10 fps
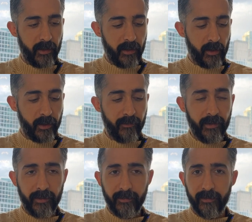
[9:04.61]
a lot of
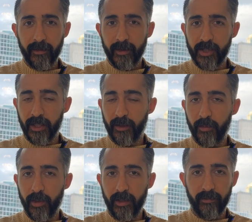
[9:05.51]
this shelter
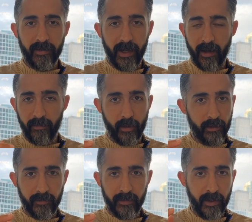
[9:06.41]
point if they have all
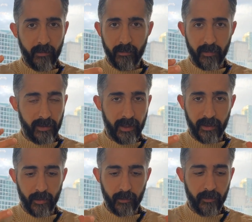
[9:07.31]
the same
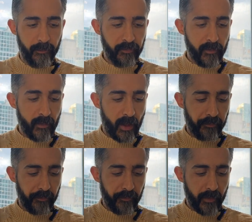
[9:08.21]
metallic note.
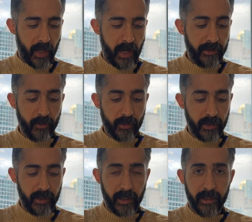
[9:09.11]
I
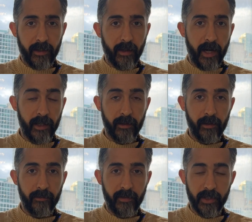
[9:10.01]
usually like
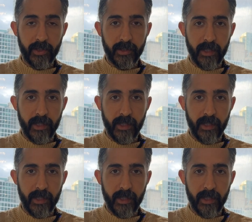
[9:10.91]
Isla finish